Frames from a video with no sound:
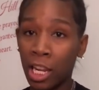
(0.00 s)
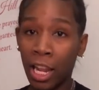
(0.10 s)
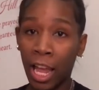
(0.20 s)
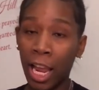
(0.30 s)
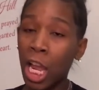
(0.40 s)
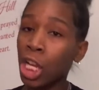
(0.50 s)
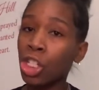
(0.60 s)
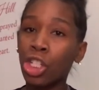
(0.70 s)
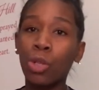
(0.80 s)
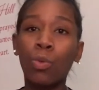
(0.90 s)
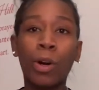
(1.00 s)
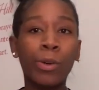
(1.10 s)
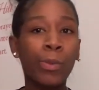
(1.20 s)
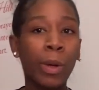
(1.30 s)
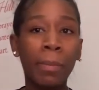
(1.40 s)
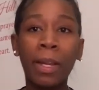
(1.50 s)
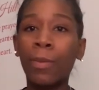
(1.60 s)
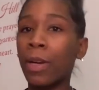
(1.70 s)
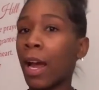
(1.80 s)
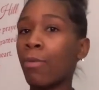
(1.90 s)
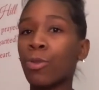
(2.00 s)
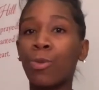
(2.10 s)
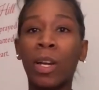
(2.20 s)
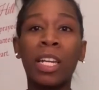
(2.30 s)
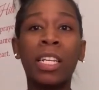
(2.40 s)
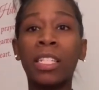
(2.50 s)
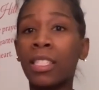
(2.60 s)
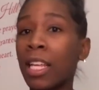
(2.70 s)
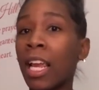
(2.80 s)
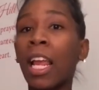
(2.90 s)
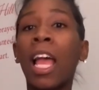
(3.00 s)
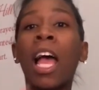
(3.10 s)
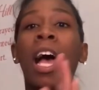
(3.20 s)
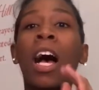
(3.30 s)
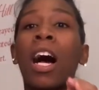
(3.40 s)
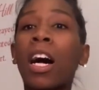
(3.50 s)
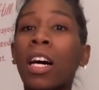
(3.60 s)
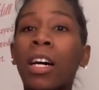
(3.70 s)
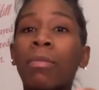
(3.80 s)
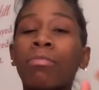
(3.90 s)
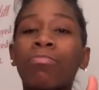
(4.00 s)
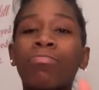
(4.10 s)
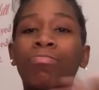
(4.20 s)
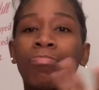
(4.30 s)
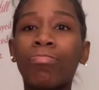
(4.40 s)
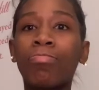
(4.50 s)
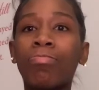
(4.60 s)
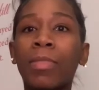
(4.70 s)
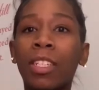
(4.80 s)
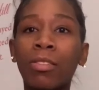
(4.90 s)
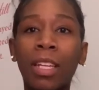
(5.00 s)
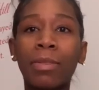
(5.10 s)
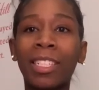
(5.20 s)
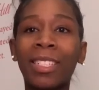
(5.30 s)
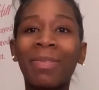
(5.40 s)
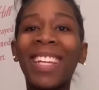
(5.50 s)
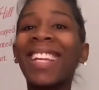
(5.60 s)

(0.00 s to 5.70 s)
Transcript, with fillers: Like she worked with me when I was ready to say, um, can you stop touching me?